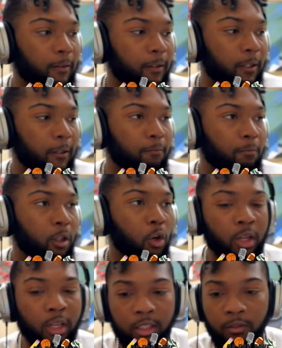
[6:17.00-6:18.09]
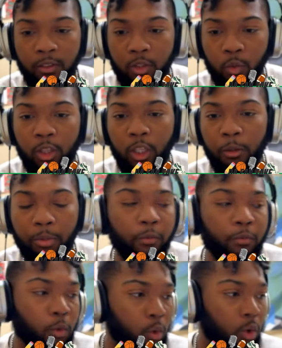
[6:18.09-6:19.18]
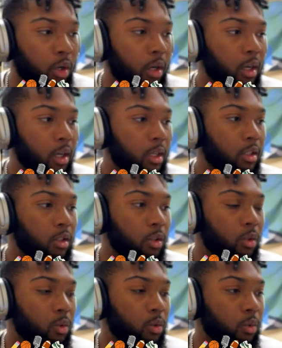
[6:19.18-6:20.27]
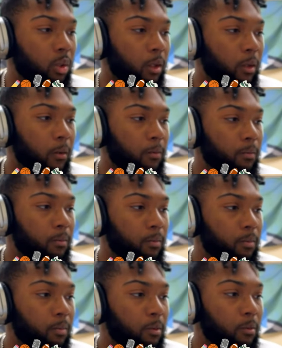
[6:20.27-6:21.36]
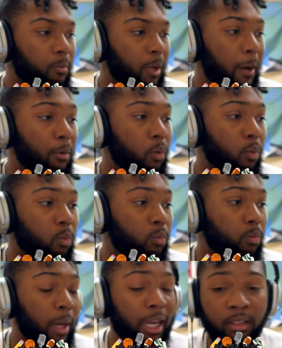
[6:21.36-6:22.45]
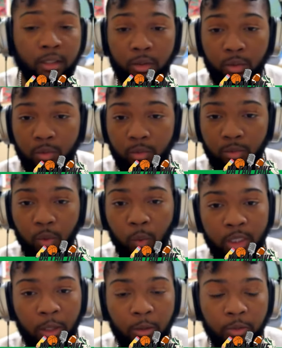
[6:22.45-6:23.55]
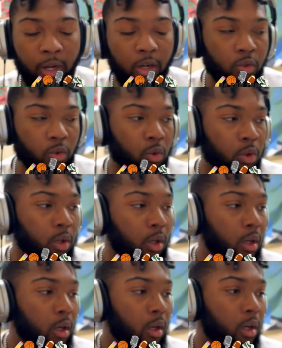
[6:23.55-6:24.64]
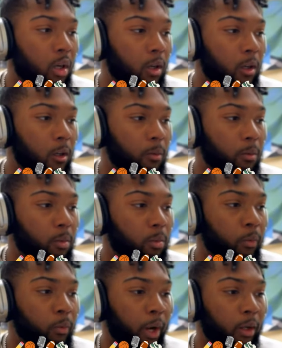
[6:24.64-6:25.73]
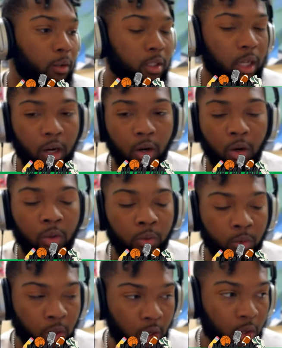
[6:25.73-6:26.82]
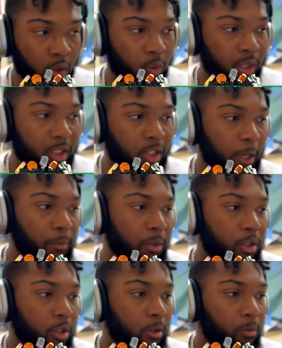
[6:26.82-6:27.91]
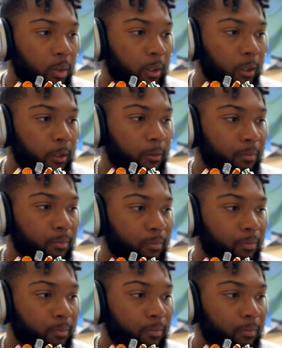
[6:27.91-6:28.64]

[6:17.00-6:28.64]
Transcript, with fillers: the the cohesiveness with their big four to um, be able to make it to the West Conference Finals or um, the finals, let alone win a championship. Um,